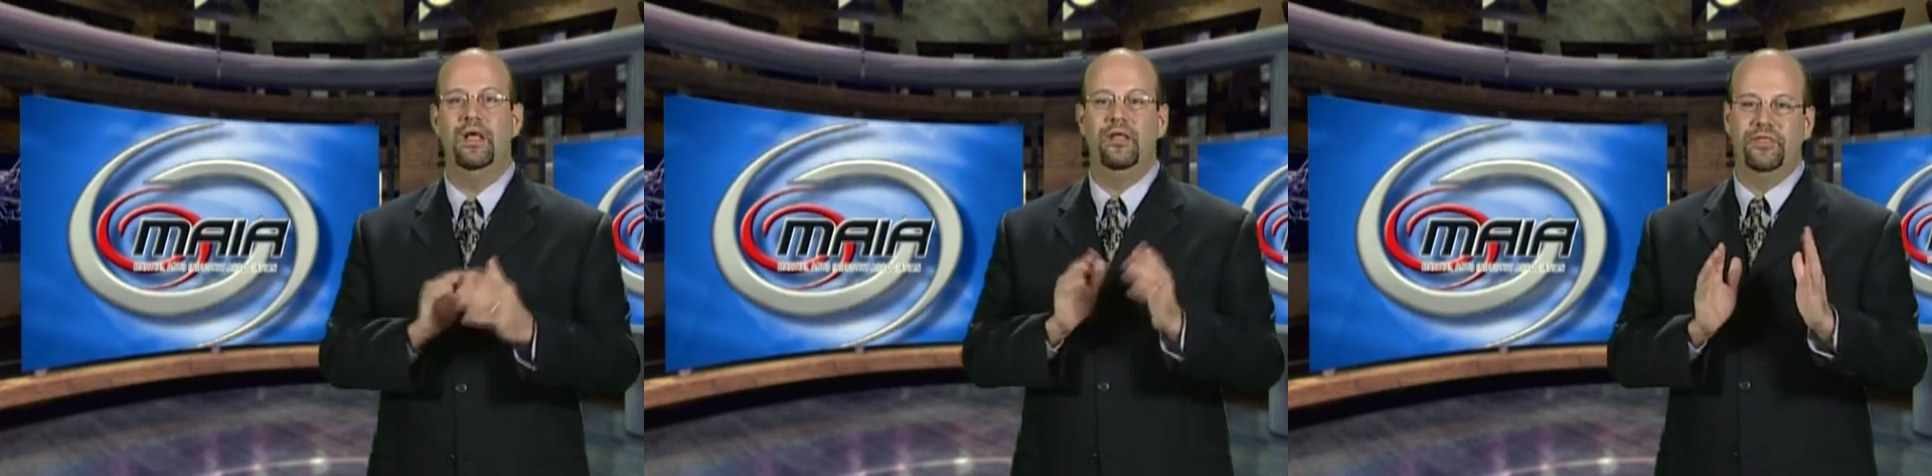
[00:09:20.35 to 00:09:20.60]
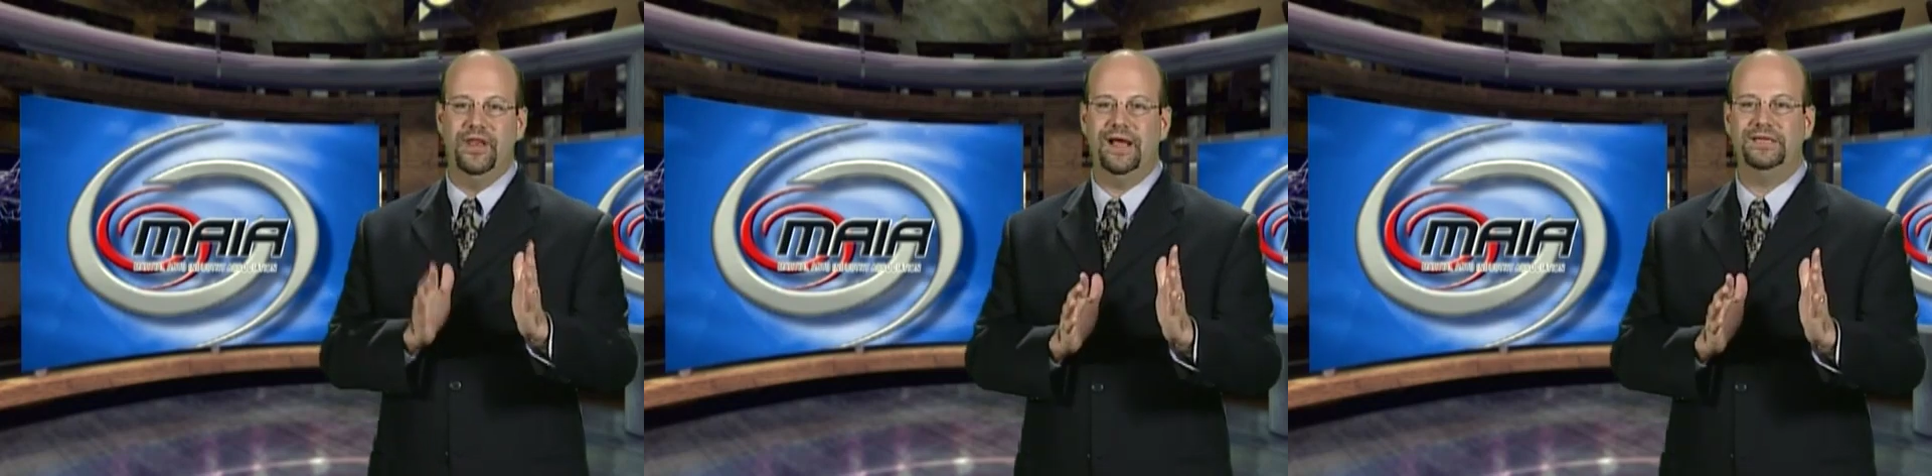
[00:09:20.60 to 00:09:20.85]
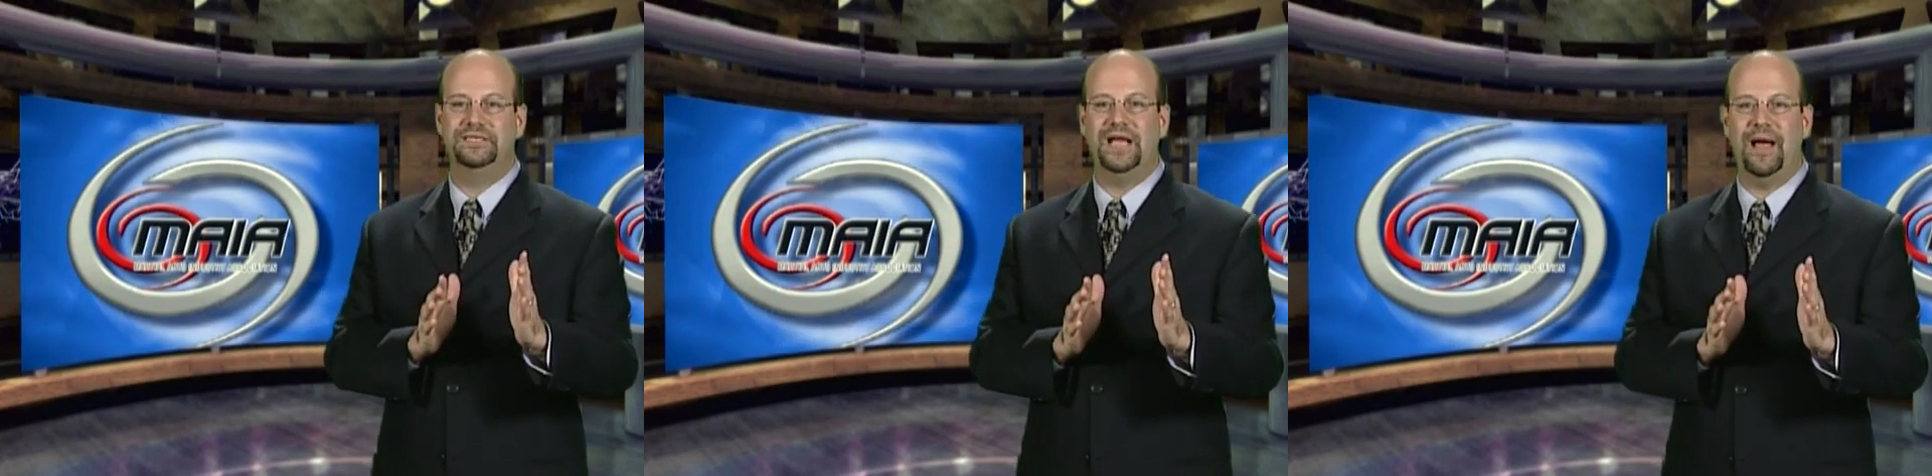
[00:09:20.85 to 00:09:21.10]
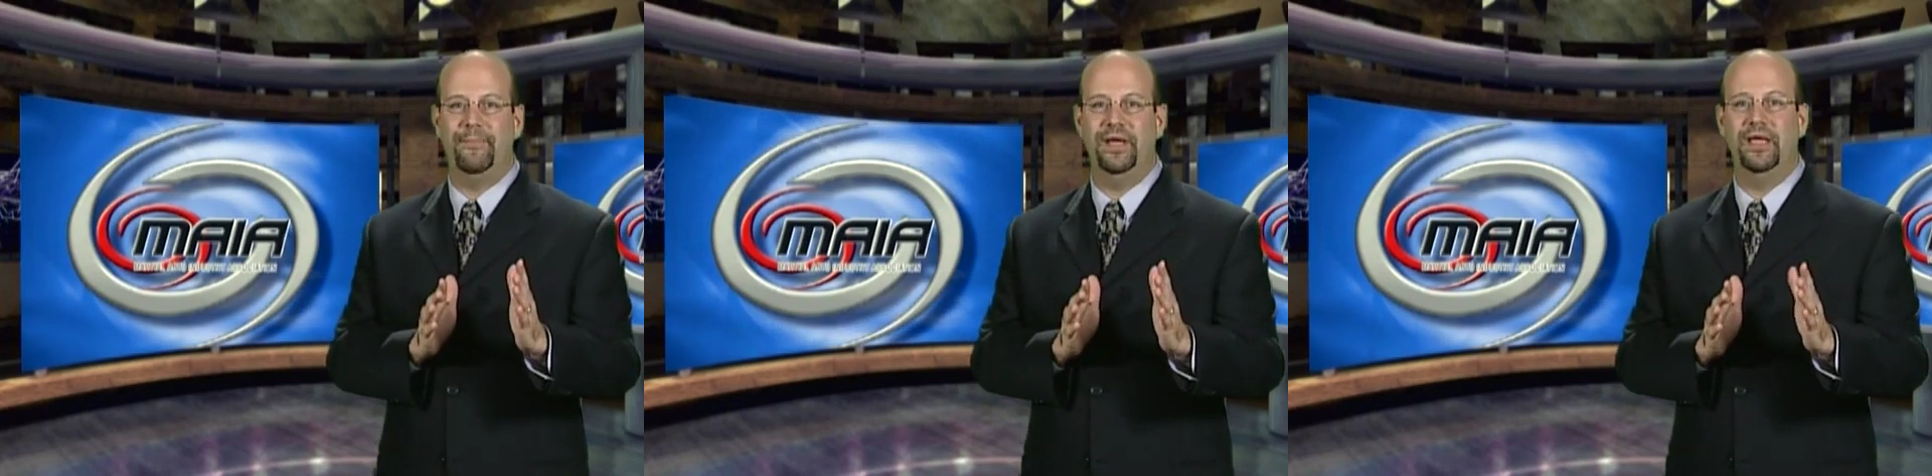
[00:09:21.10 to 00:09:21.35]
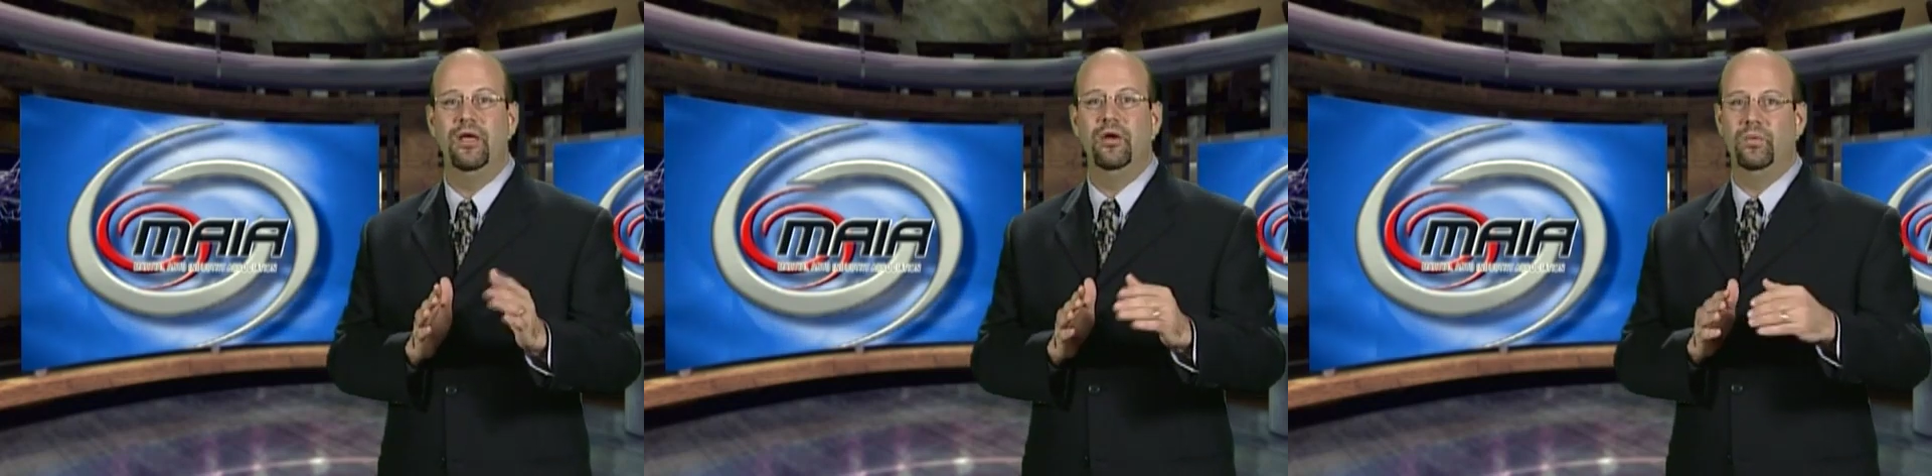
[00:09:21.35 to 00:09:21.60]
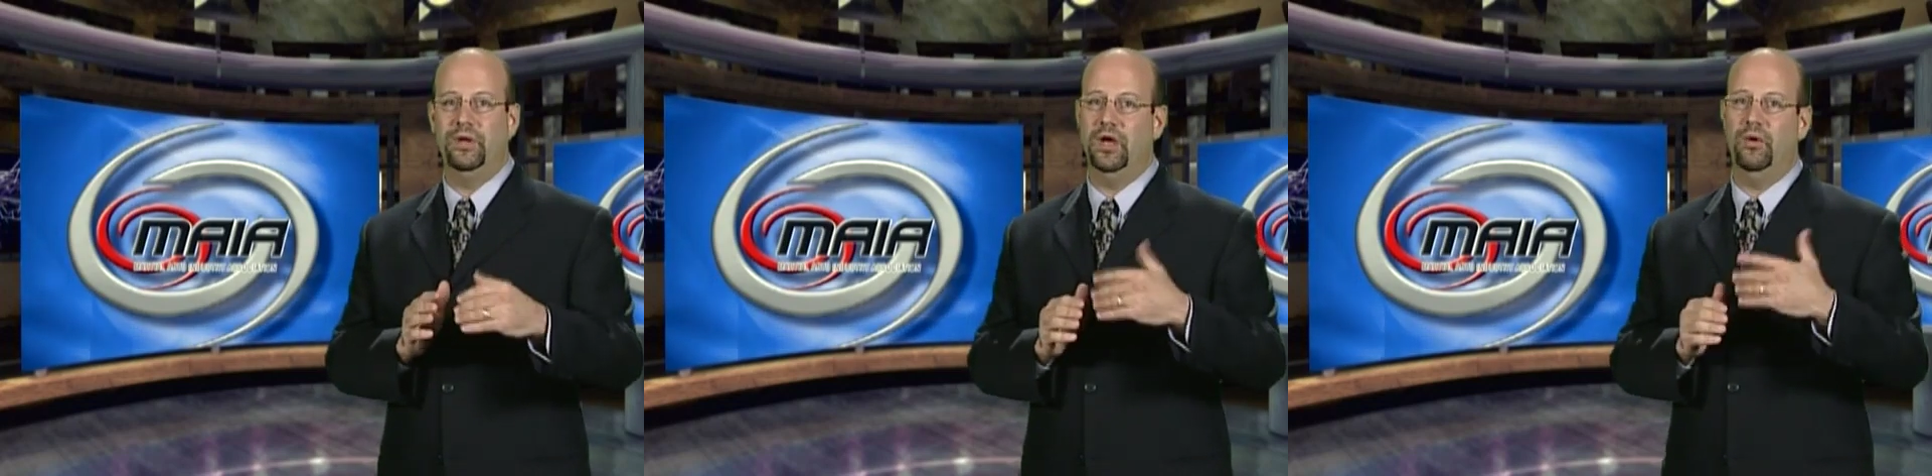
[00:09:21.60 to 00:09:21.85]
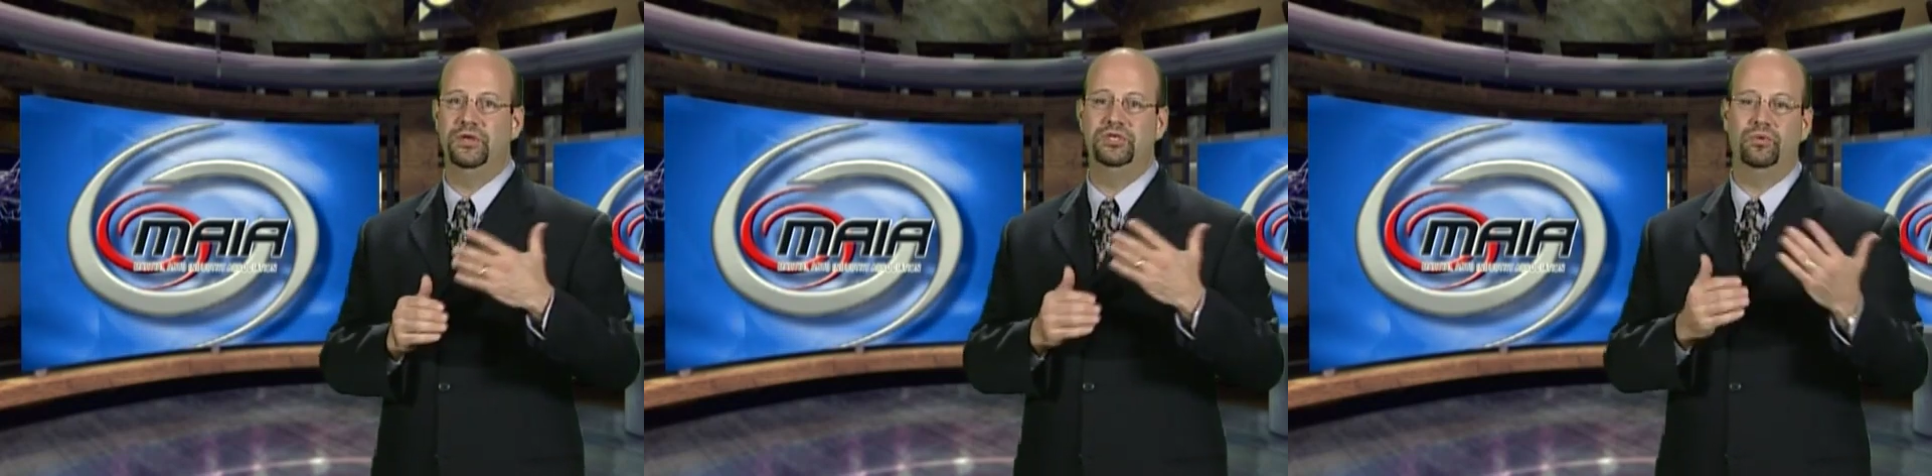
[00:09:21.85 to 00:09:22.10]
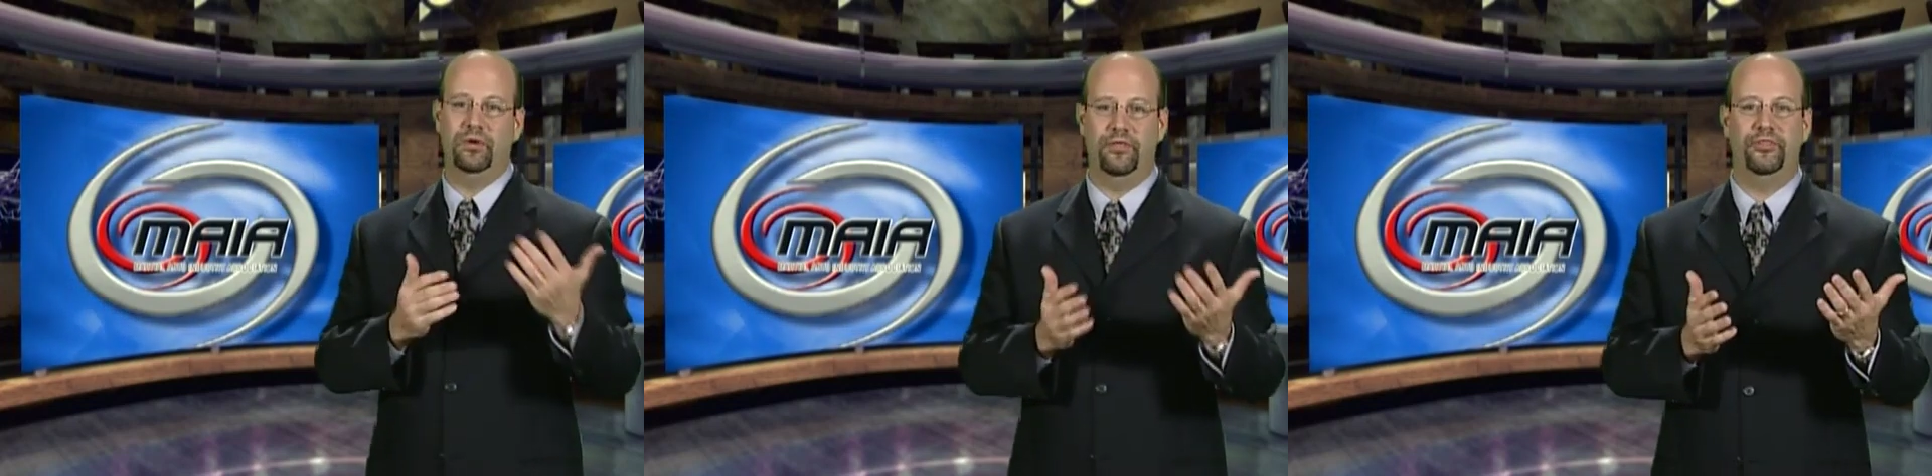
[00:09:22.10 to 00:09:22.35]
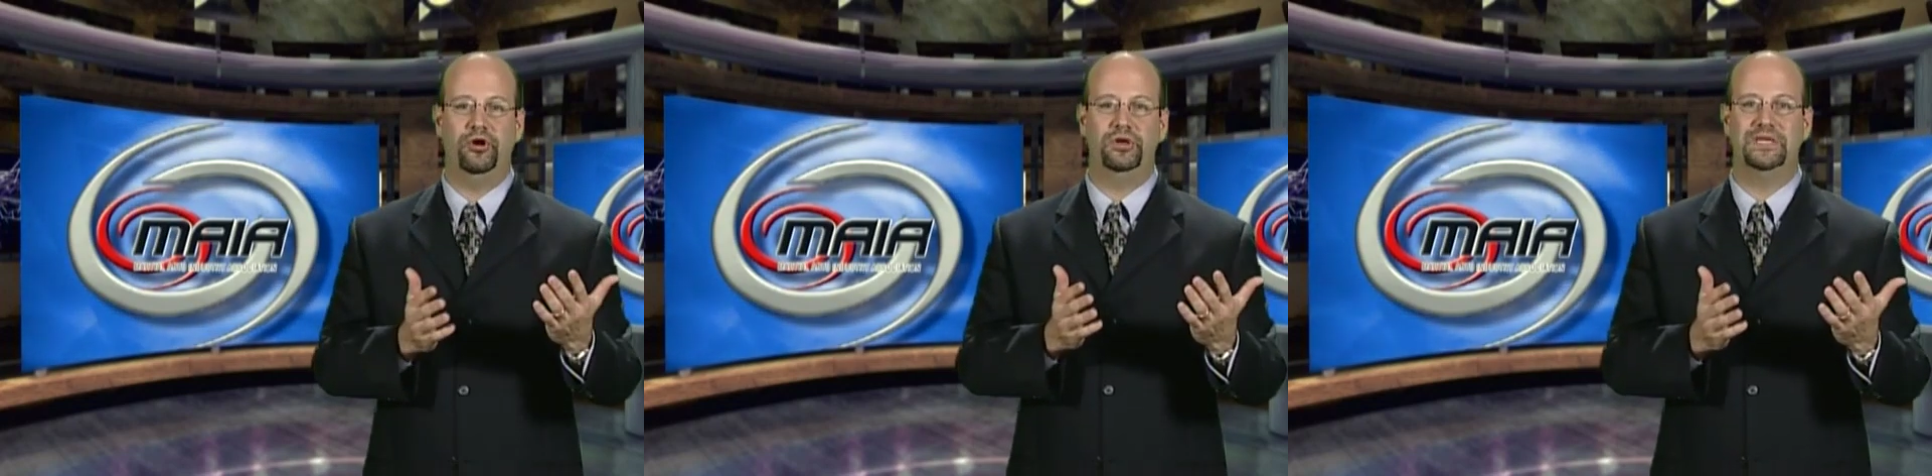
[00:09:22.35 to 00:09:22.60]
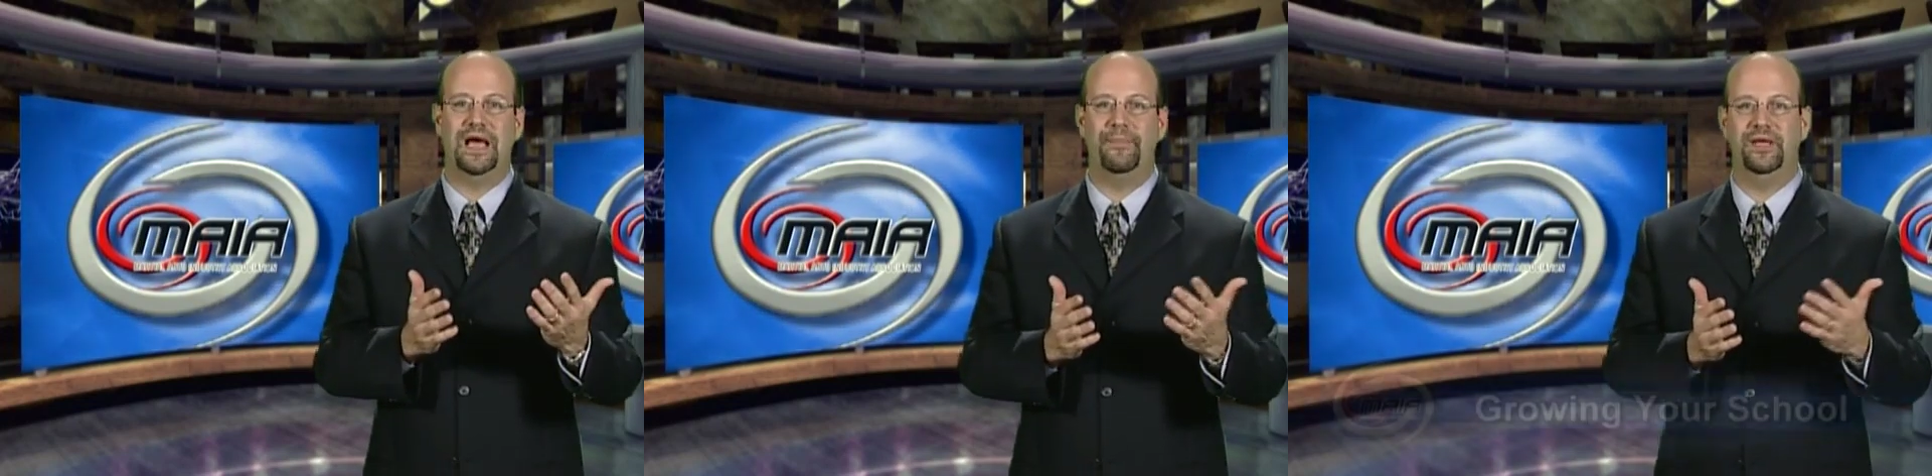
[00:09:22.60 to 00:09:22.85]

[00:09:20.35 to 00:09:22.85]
The next topic we go into, or the third topic,